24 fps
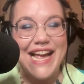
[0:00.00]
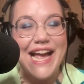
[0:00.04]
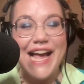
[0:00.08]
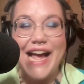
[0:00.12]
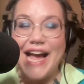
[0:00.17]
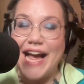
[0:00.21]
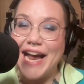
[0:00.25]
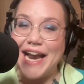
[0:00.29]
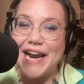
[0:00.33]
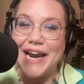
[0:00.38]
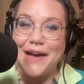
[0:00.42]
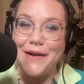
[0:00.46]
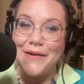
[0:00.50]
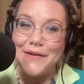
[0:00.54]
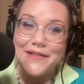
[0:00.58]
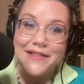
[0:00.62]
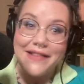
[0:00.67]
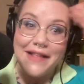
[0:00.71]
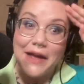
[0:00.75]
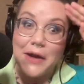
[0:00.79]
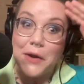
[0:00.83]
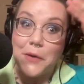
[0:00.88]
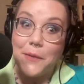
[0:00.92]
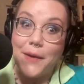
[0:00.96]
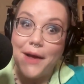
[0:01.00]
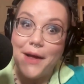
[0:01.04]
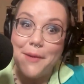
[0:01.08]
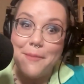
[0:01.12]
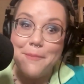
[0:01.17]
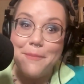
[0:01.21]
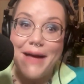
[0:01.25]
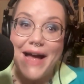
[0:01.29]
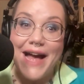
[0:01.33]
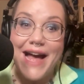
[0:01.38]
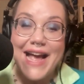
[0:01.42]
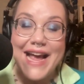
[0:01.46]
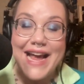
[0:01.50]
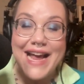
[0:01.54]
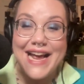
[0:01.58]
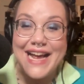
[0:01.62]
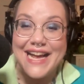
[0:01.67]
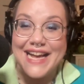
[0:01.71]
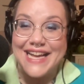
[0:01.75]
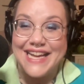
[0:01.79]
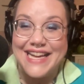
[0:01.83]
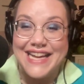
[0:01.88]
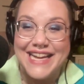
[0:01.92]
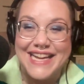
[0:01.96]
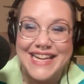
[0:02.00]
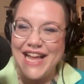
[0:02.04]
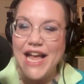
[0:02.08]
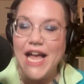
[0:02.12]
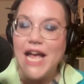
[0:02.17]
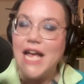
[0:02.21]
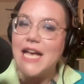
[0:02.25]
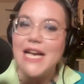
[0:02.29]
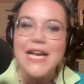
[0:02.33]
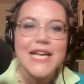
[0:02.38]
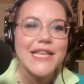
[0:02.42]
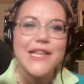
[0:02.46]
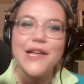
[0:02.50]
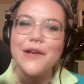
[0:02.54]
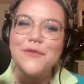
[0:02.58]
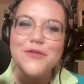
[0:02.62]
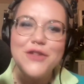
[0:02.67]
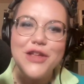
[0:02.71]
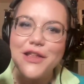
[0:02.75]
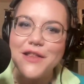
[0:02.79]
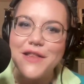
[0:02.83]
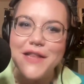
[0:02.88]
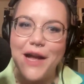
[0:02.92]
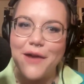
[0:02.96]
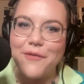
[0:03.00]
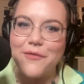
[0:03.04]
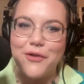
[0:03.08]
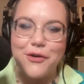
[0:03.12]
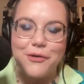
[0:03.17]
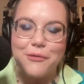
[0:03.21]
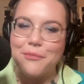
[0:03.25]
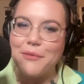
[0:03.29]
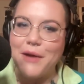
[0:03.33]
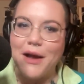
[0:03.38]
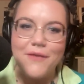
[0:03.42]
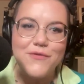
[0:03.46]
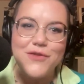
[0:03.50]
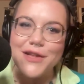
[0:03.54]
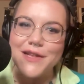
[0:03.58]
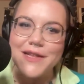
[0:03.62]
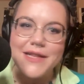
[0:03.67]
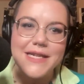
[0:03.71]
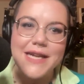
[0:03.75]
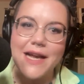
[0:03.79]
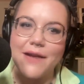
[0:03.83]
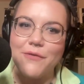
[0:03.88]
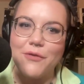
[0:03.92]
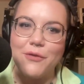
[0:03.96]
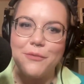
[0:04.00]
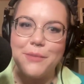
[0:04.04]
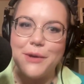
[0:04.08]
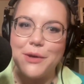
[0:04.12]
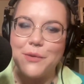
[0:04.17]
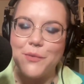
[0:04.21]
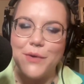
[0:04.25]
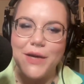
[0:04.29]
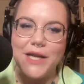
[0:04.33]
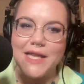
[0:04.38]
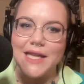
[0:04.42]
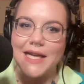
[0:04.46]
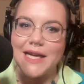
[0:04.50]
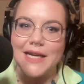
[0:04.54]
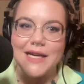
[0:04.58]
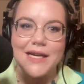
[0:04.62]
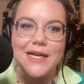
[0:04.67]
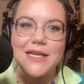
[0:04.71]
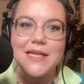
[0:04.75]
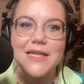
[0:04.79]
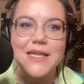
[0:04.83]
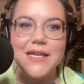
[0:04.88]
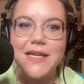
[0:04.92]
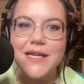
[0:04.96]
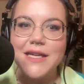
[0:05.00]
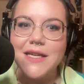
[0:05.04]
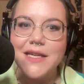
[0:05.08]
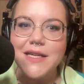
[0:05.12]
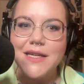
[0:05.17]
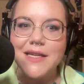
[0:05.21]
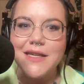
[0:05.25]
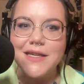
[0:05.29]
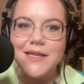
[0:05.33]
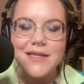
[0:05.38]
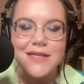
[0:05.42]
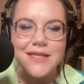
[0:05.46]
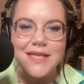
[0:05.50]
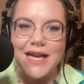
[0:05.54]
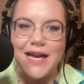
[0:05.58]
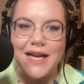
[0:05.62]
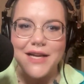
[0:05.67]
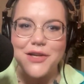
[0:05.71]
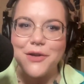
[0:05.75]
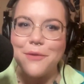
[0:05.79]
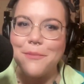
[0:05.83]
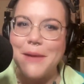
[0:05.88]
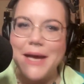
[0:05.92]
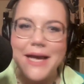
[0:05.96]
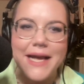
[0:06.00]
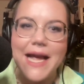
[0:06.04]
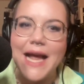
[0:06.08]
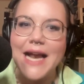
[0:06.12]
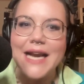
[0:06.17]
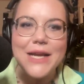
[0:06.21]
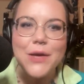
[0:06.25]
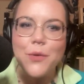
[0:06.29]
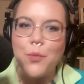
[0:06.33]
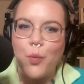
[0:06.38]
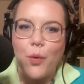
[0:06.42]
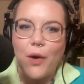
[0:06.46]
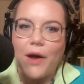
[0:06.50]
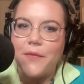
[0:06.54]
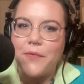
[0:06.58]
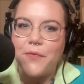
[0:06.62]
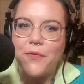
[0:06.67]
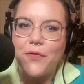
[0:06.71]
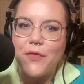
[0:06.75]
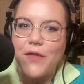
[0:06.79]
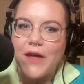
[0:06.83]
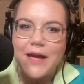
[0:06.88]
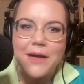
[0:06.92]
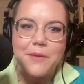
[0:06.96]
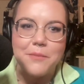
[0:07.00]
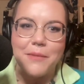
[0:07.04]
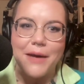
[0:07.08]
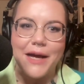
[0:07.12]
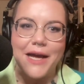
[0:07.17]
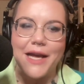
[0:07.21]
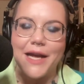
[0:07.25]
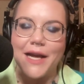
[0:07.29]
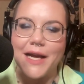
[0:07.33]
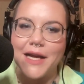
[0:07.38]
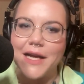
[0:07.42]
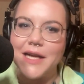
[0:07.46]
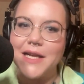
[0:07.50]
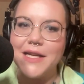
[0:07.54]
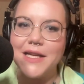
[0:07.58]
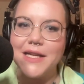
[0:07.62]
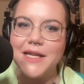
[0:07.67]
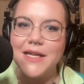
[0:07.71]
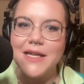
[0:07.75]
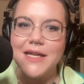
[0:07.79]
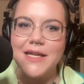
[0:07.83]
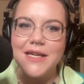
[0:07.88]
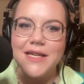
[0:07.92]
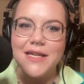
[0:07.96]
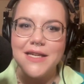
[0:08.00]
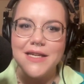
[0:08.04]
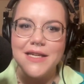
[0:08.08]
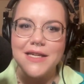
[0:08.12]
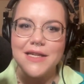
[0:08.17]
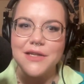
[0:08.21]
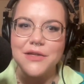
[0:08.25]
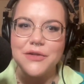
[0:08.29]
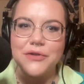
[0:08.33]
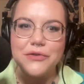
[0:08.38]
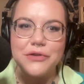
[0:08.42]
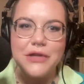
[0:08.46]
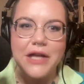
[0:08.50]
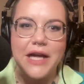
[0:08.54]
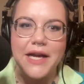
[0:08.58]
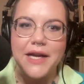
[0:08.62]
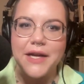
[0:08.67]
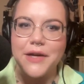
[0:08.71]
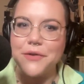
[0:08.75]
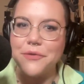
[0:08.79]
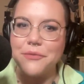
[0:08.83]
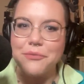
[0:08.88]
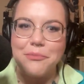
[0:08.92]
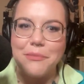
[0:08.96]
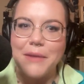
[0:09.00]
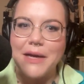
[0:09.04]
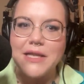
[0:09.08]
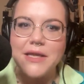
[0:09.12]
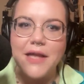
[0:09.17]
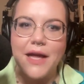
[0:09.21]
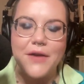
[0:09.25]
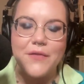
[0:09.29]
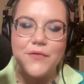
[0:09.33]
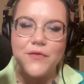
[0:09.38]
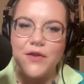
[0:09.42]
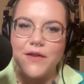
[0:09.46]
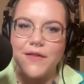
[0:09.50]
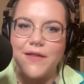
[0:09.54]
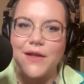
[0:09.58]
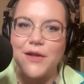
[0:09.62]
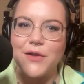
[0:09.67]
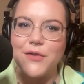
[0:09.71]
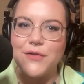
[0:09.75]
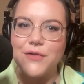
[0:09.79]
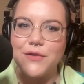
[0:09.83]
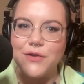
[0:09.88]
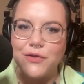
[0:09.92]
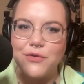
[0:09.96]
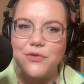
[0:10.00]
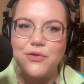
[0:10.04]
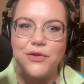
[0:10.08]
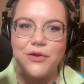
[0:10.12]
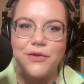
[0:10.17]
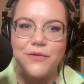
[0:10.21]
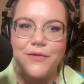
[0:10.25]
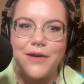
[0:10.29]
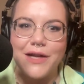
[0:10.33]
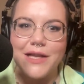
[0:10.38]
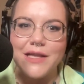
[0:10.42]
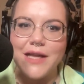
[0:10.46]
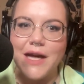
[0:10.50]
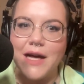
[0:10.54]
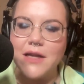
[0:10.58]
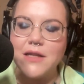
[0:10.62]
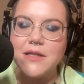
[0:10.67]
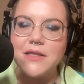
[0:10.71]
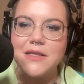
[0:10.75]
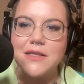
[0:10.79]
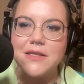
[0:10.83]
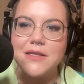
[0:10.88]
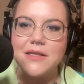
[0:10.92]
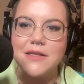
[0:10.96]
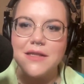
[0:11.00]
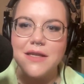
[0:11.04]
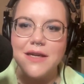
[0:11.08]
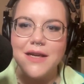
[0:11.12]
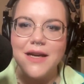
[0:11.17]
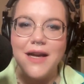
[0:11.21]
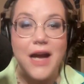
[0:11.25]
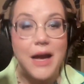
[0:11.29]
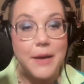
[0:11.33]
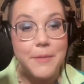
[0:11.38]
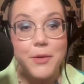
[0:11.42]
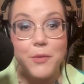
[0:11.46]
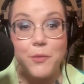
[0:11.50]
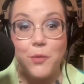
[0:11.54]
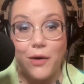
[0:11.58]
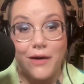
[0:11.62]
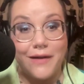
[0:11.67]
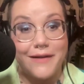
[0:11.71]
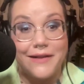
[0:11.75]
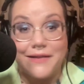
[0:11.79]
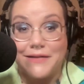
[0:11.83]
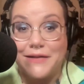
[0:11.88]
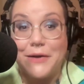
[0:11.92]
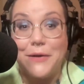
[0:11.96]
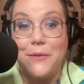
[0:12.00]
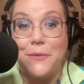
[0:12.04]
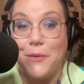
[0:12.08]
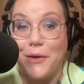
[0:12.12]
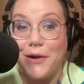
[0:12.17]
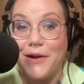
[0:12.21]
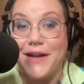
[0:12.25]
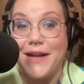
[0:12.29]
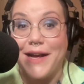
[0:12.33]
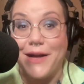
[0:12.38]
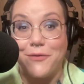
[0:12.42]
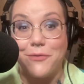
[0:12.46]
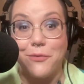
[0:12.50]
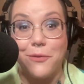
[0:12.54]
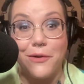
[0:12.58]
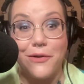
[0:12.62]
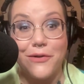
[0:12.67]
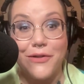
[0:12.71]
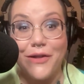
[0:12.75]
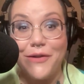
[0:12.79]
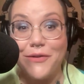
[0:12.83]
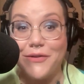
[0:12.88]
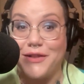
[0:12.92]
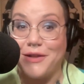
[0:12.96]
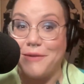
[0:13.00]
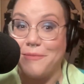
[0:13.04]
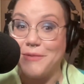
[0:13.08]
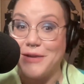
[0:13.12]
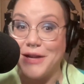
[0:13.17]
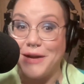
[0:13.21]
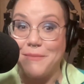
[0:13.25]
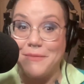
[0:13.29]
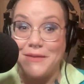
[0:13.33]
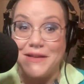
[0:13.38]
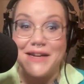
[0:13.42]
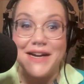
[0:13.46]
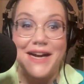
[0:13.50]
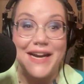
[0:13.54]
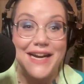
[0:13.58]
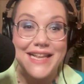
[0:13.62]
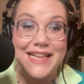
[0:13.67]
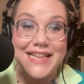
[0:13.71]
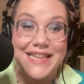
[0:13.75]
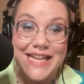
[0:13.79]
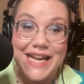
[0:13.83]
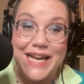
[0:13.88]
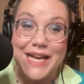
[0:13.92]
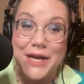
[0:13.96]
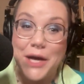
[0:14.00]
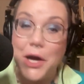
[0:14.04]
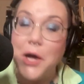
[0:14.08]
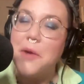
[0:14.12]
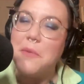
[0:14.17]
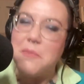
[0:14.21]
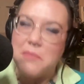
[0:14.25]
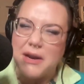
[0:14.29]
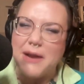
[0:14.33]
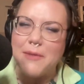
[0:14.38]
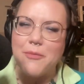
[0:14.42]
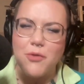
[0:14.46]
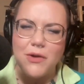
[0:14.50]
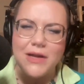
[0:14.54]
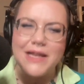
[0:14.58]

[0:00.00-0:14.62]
And I was like, well, bye! Because I've just never been willing to make any one thing my life to the exclusion of all else. I mean, work gets real close sometimes, I gotta say, but I'm